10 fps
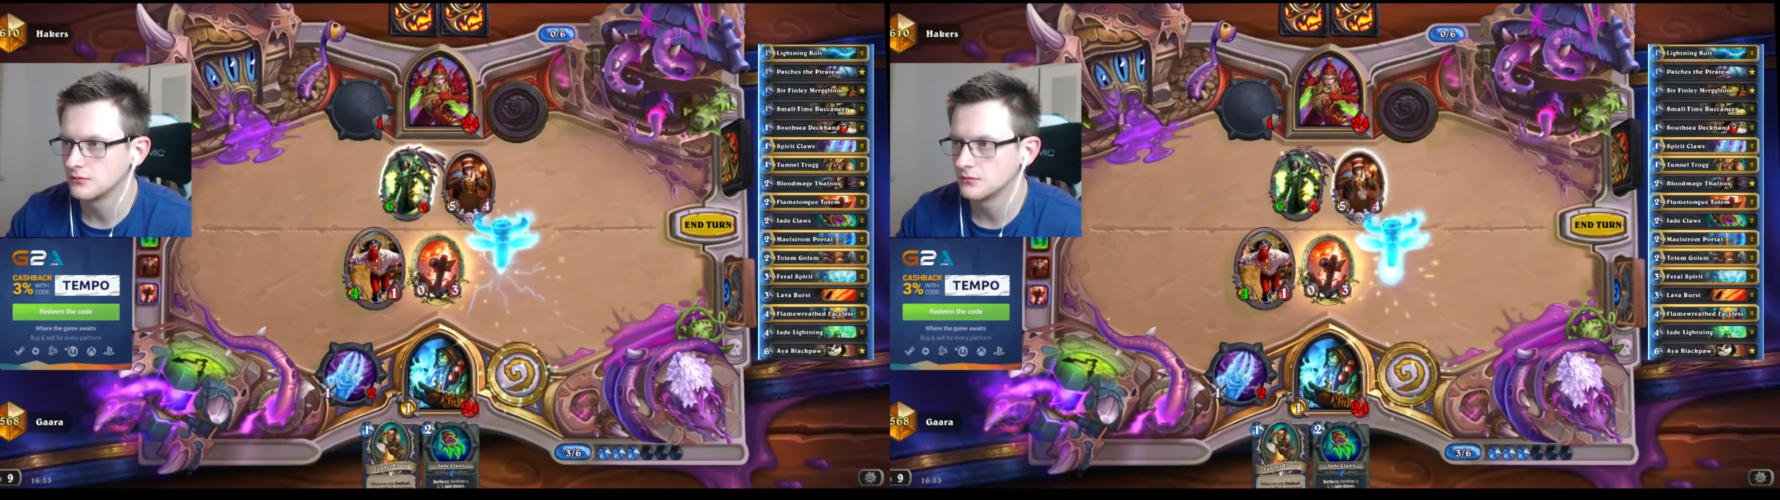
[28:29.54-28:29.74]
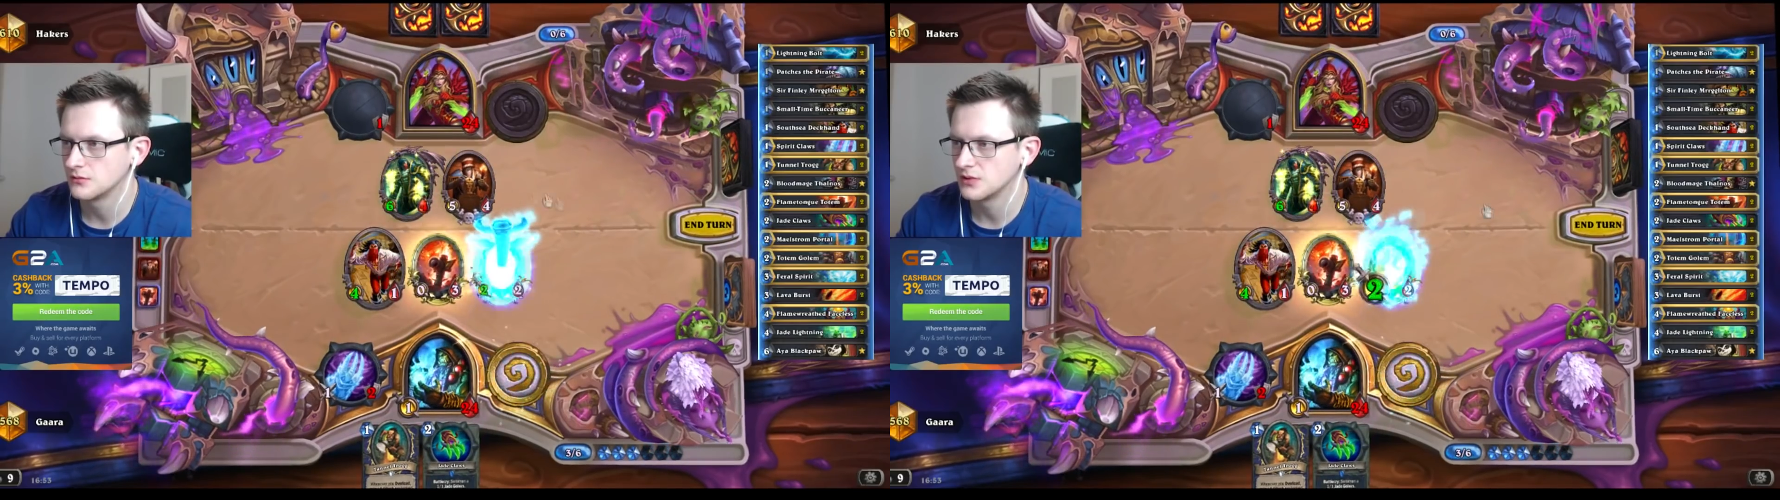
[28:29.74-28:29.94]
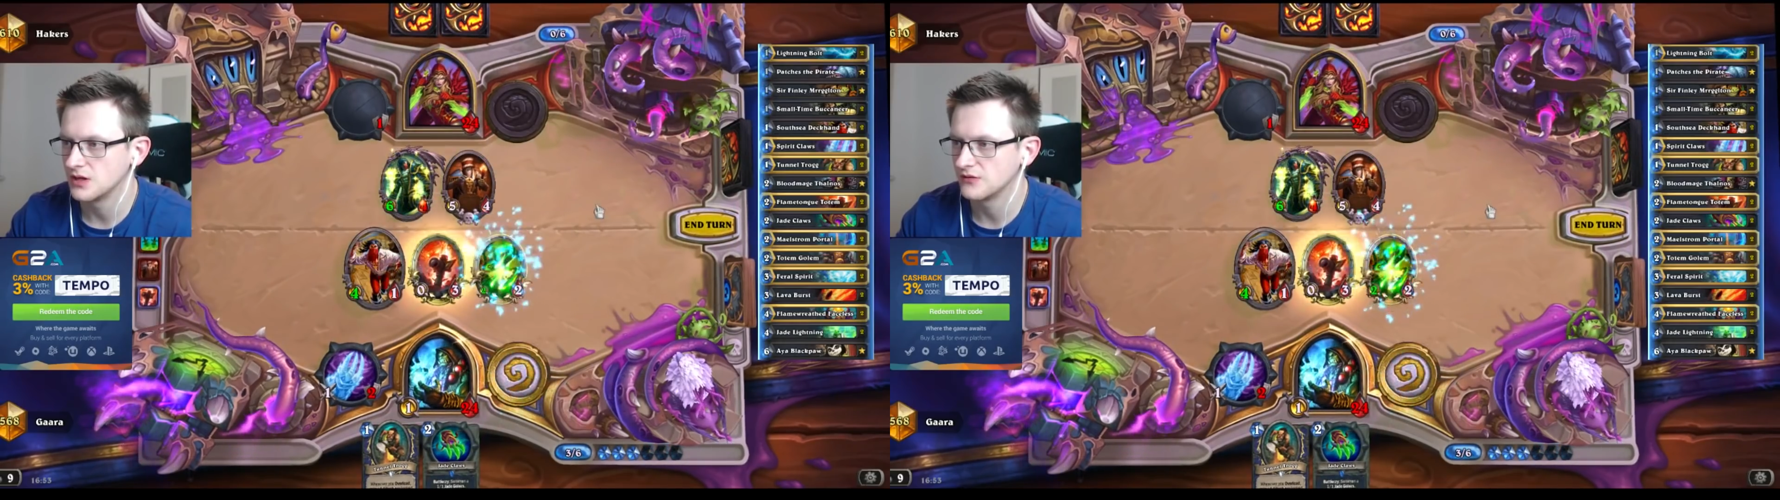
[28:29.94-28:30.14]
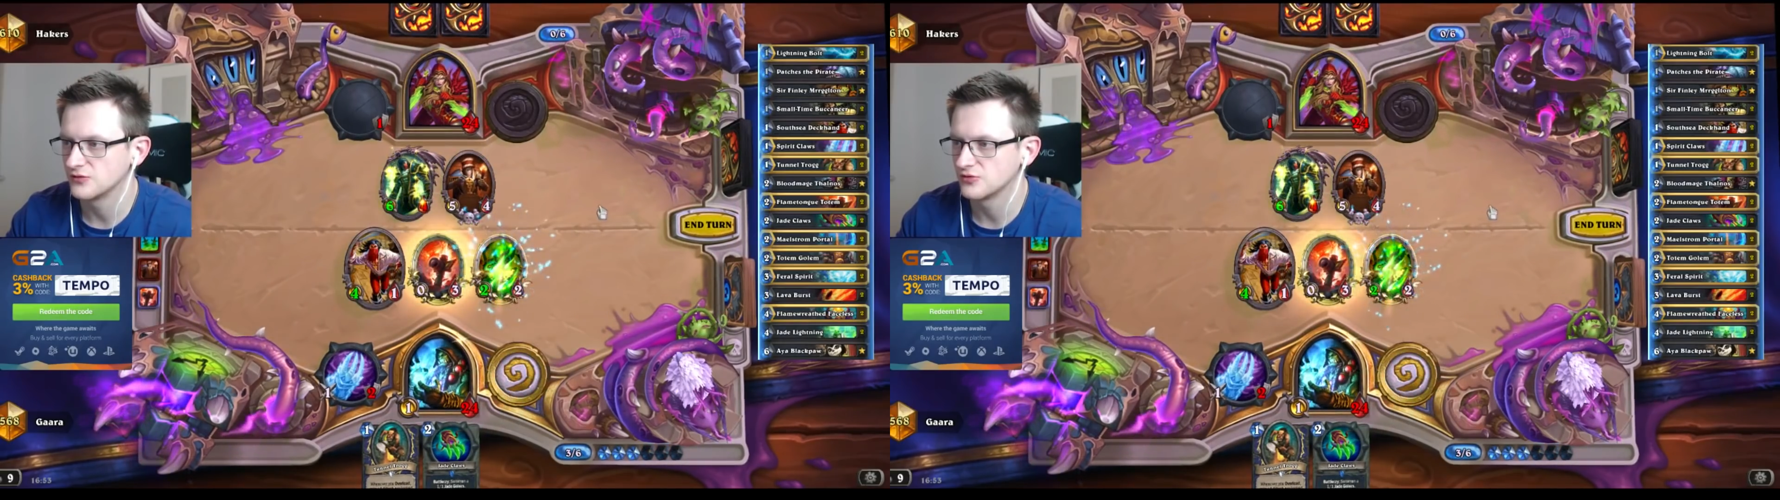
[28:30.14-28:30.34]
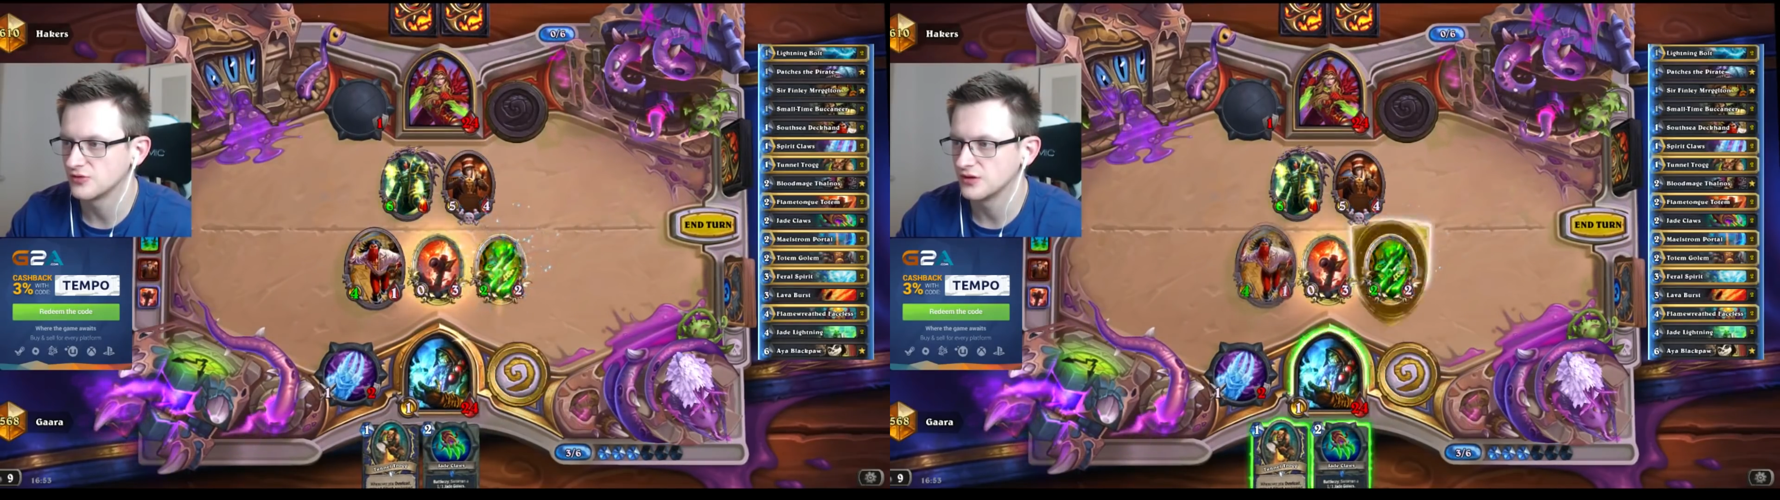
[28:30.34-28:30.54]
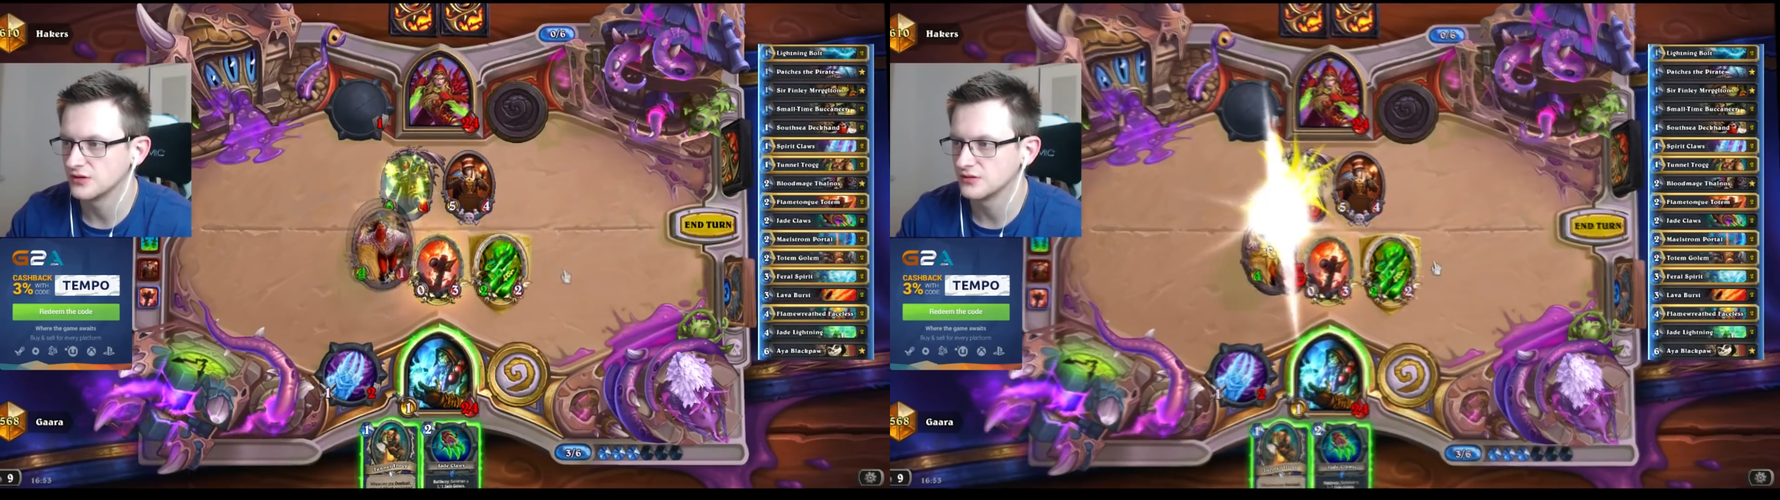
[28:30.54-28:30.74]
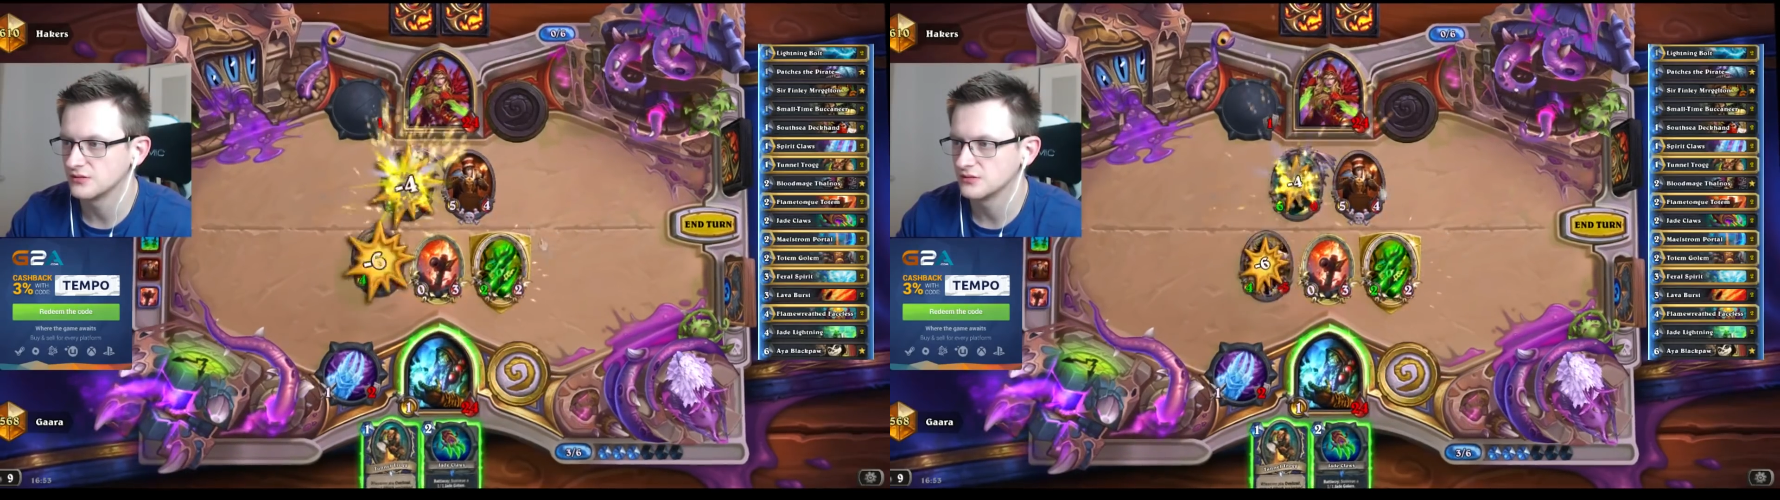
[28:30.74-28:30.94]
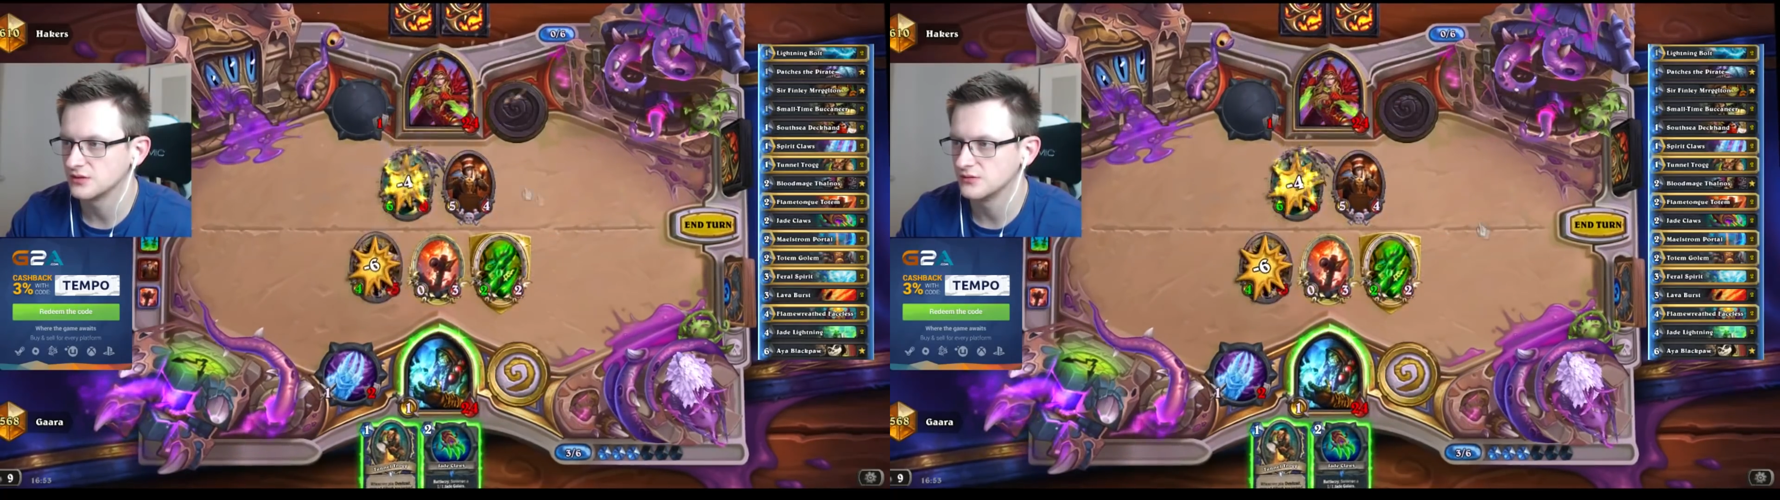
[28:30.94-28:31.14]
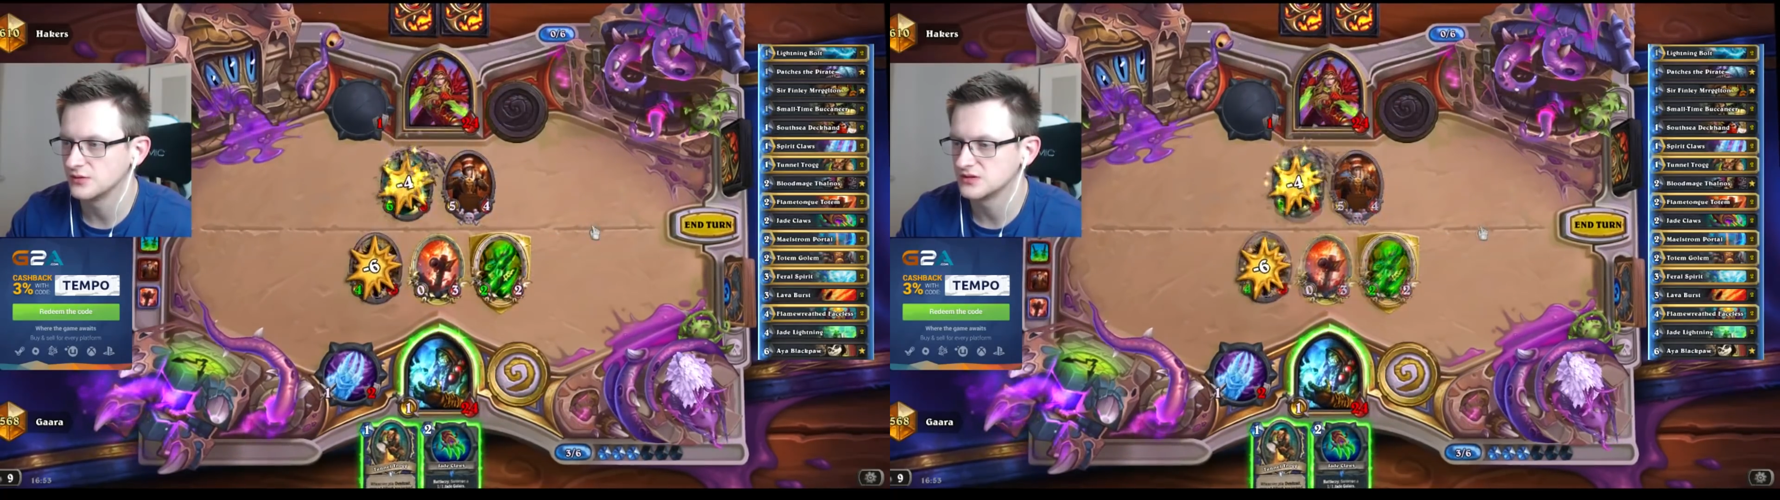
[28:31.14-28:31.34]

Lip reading: Have to trade, he wins